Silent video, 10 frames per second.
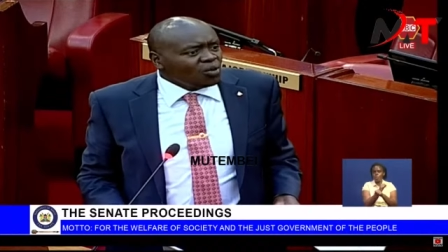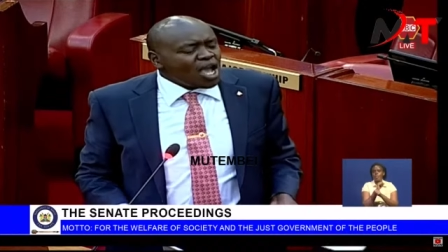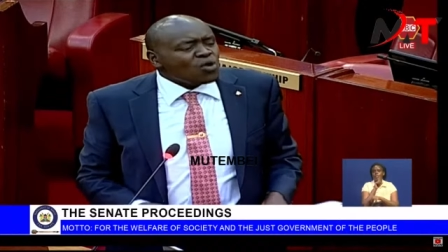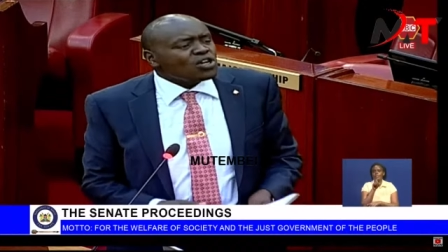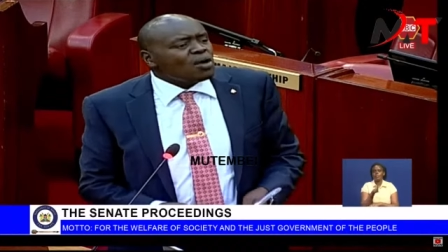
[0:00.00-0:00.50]

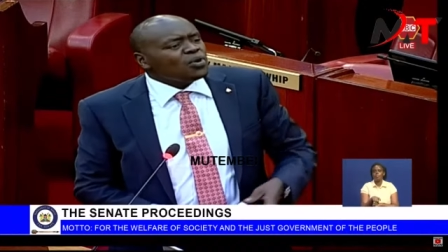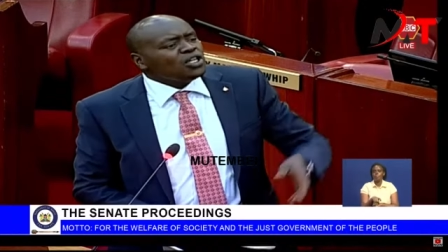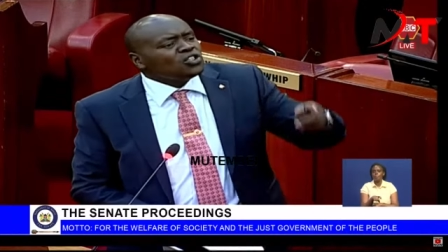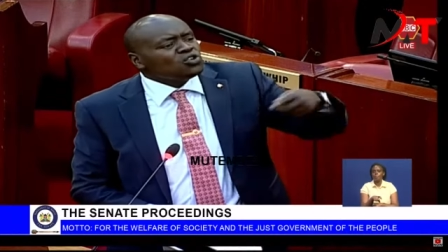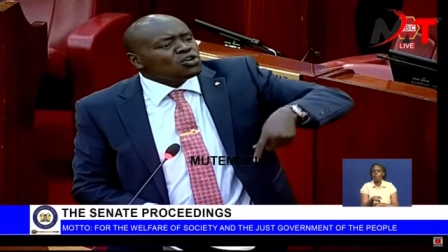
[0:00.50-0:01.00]
Why would a
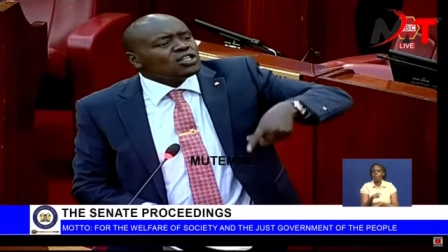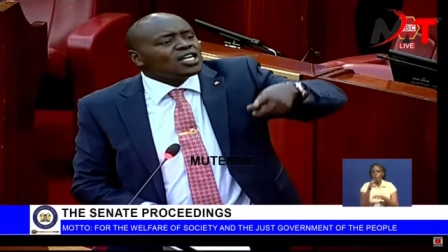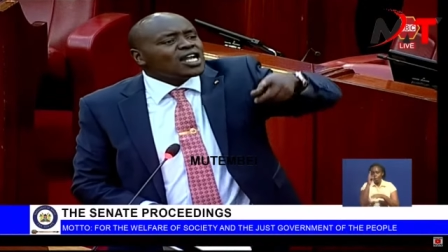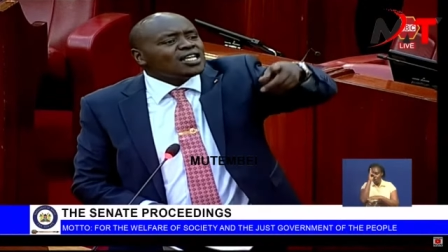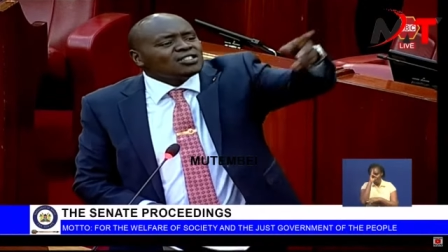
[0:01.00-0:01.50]
police know
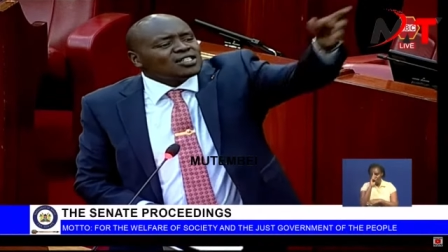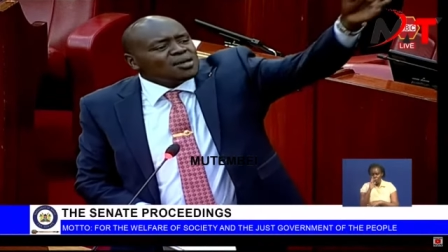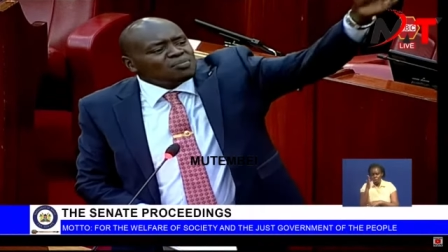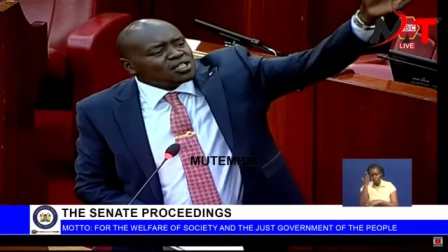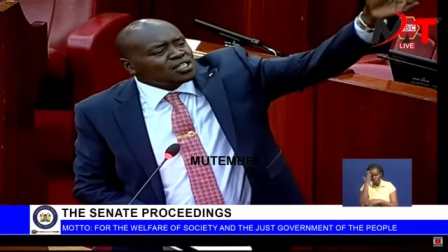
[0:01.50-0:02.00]
that I
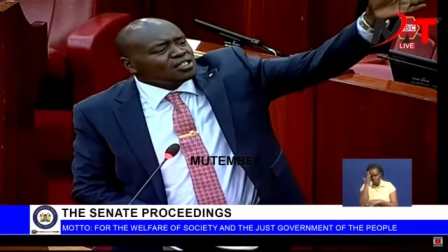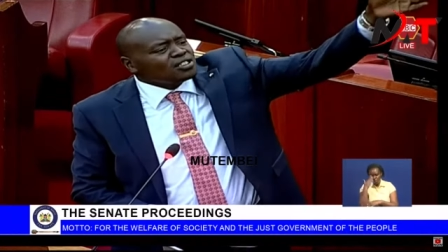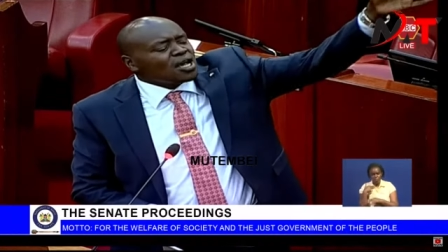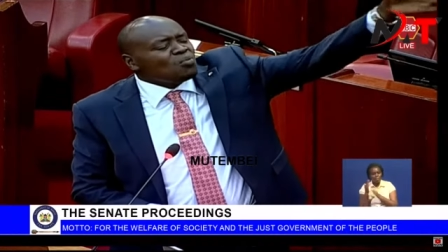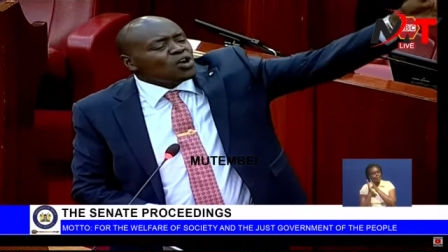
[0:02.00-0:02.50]
slept in
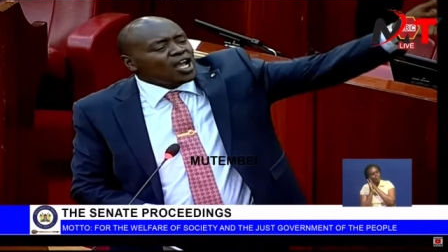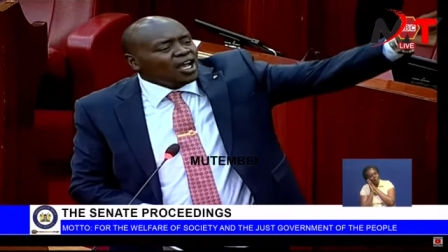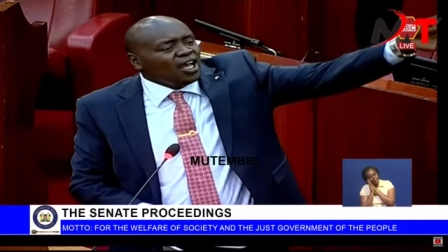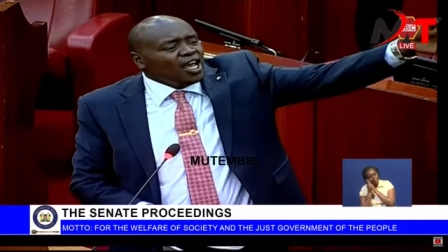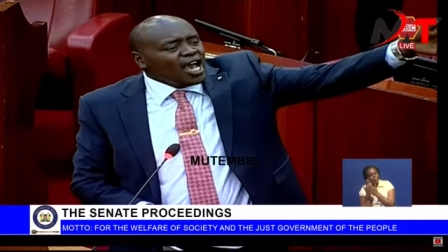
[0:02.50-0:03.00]

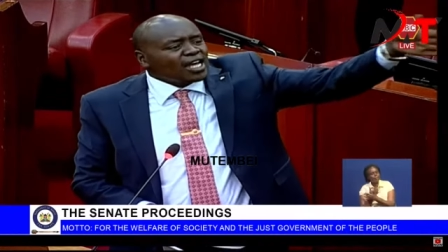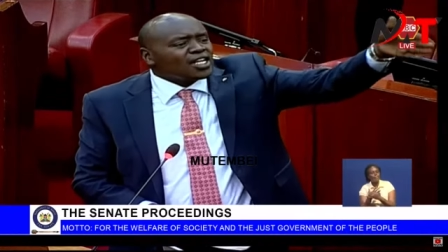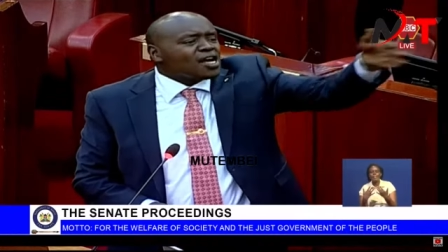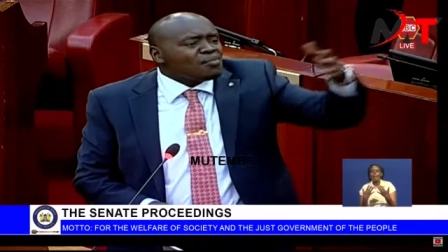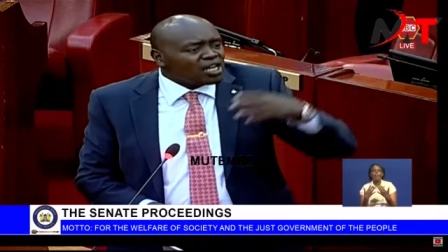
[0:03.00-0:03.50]
somewhere
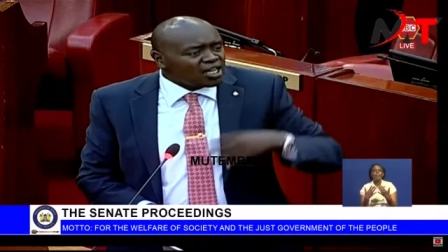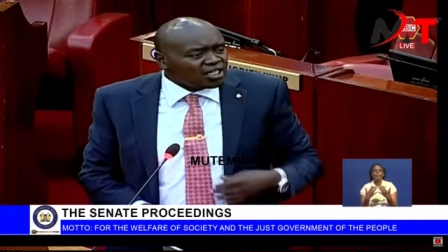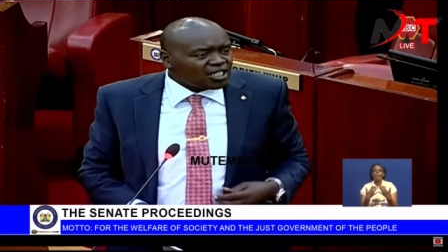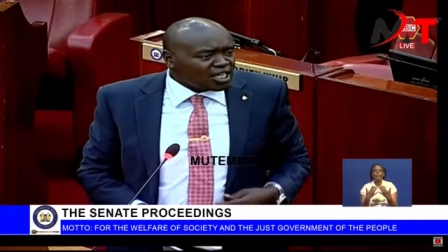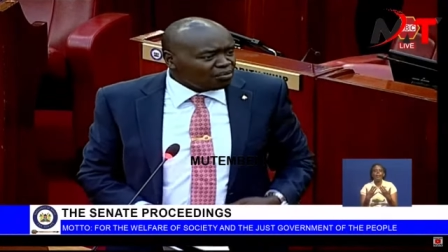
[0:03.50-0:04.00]
and come and
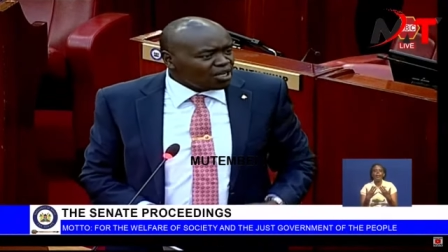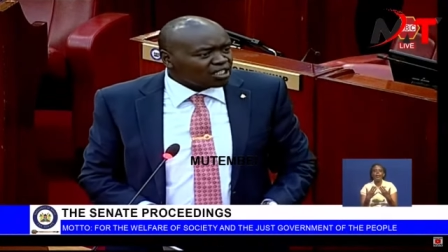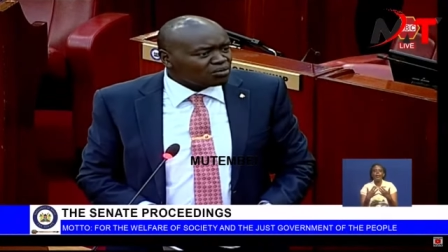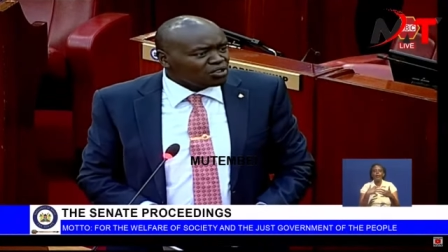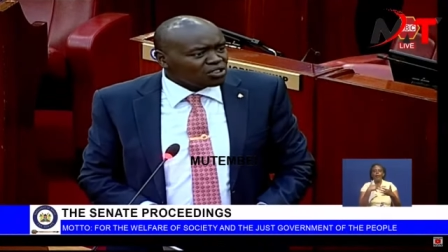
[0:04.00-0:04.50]
arrest and
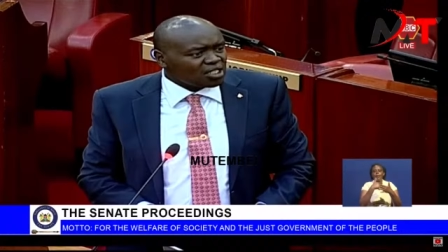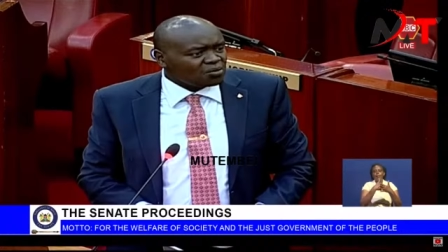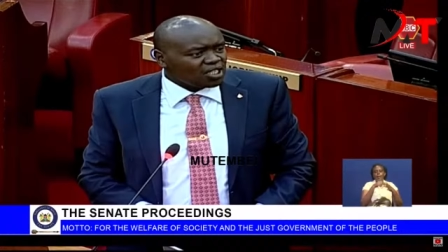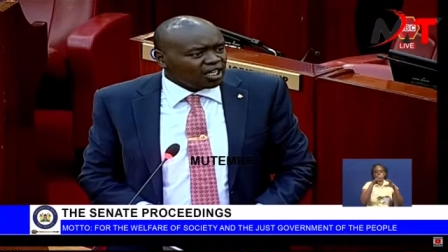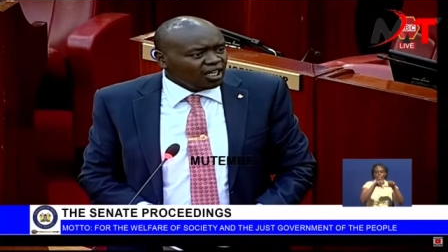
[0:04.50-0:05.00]
abduct me, Mr.
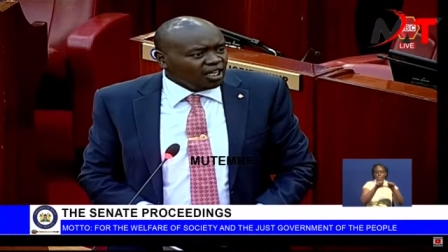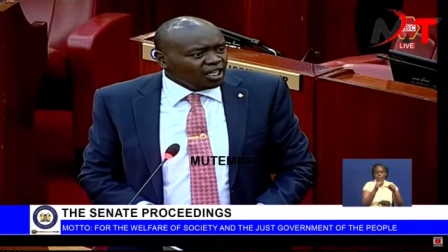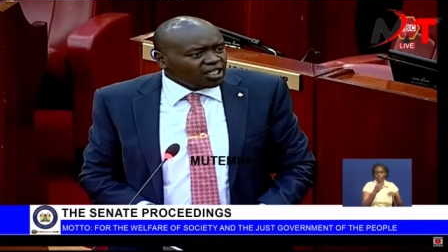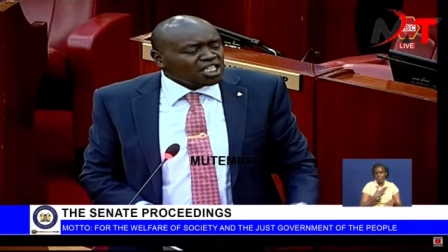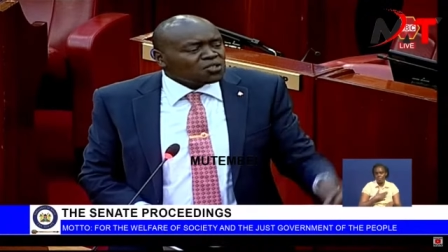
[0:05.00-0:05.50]
Speaker?
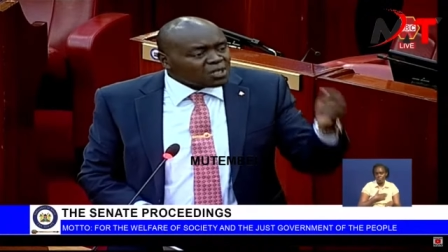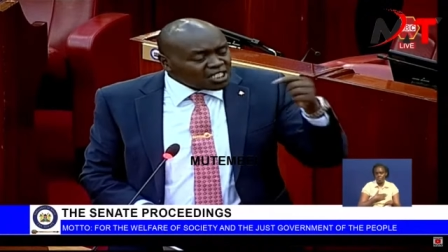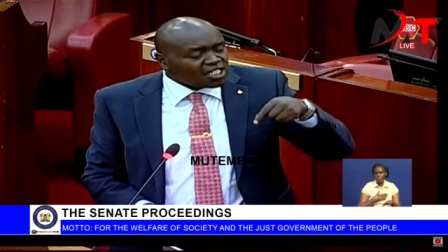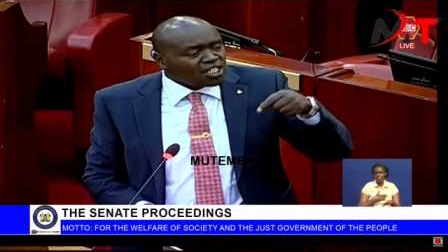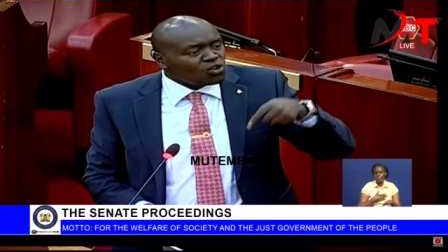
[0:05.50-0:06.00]
The
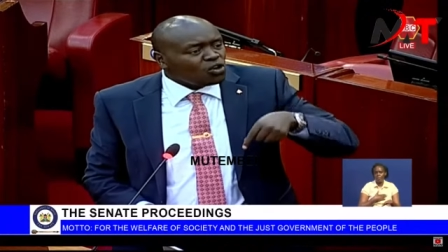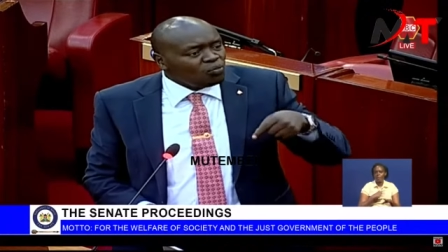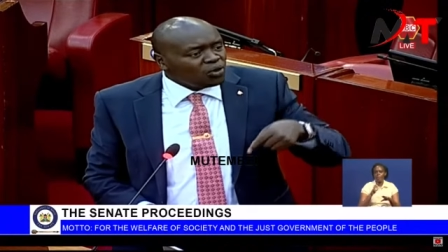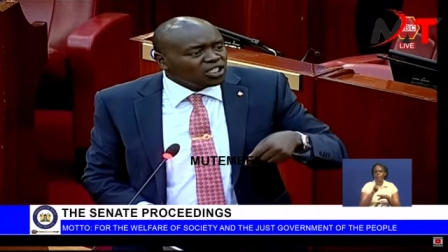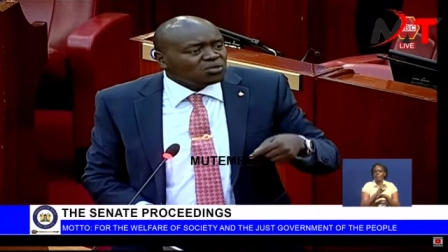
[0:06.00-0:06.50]
Inspector General
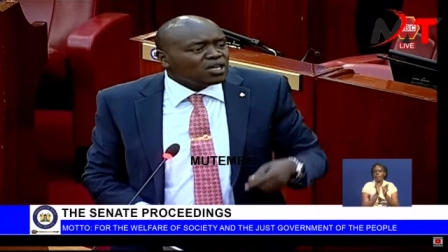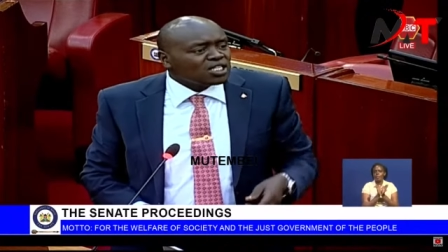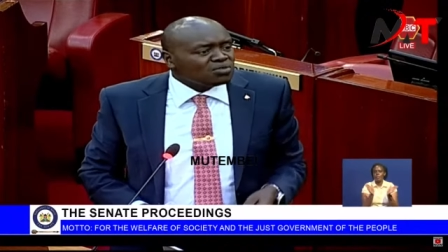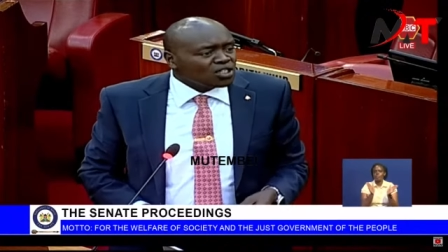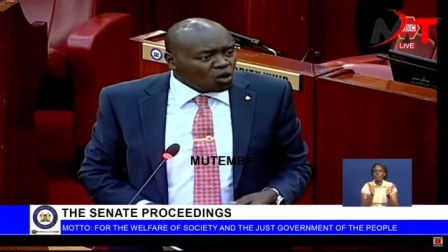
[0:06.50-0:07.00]
of Police
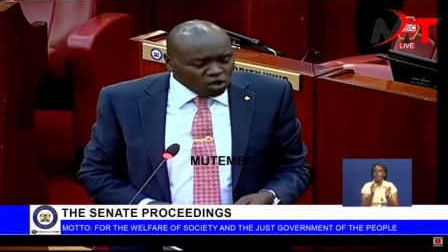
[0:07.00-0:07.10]
must be